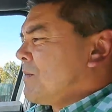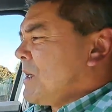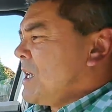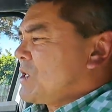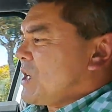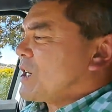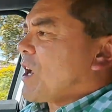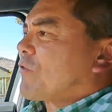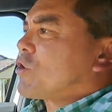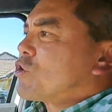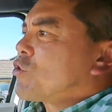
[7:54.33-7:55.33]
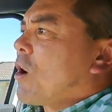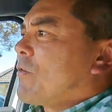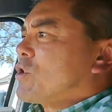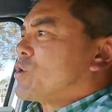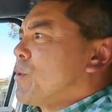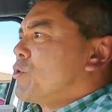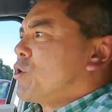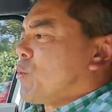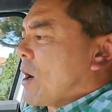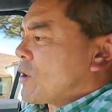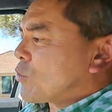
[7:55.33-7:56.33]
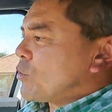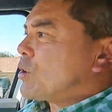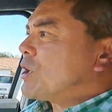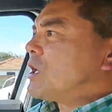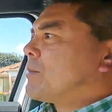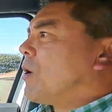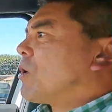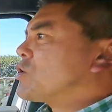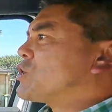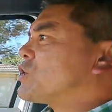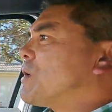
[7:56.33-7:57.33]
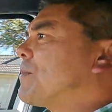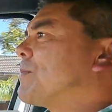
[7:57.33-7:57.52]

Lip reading: easy enough to drive and smooth your way through the gearbox.